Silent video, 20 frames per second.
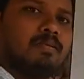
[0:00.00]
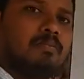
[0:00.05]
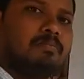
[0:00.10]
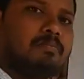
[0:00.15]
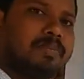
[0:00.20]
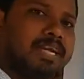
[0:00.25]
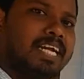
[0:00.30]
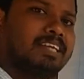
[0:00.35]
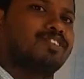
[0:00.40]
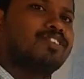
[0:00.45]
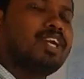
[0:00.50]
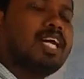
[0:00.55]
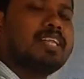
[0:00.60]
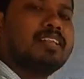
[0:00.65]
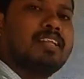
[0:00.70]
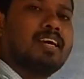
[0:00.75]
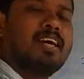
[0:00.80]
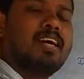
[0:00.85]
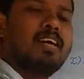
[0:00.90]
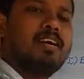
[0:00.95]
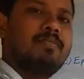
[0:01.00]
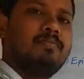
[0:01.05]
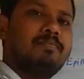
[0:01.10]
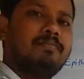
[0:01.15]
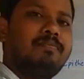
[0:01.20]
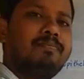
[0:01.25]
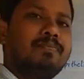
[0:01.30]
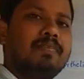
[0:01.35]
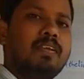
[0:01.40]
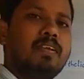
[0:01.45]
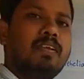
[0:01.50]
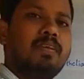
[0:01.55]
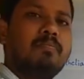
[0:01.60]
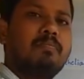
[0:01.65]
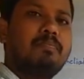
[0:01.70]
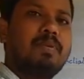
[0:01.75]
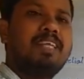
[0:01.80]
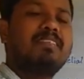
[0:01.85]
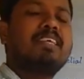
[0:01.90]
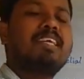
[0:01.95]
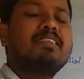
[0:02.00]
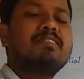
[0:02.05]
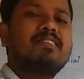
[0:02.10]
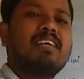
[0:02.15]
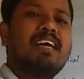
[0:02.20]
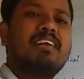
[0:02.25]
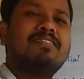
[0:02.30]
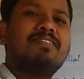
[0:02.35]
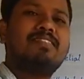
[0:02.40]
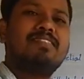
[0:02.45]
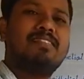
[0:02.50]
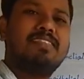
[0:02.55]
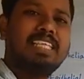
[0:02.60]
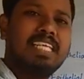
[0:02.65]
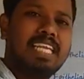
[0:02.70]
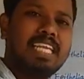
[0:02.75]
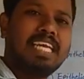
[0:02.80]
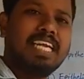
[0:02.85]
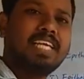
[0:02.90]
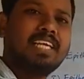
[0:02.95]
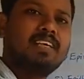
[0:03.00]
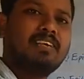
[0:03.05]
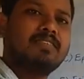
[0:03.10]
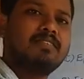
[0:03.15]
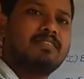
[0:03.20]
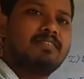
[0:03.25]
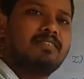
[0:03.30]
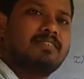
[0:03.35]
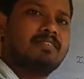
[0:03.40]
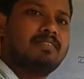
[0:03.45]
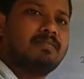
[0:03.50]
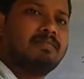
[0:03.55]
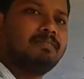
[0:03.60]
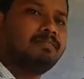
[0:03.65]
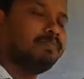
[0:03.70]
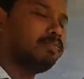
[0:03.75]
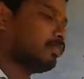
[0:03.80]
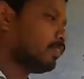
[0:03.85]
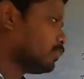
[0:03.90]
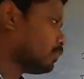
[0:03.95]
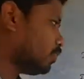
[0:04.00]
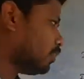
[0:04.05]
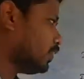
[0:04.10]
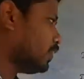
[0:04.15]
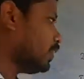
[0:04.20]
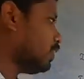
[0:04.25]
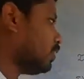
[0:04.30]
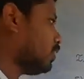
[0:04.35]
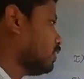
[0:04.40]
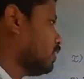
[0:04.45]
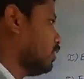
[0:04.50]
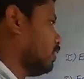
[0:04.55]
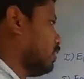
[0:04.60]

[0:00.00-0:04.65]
based on the presence of cell layers. So here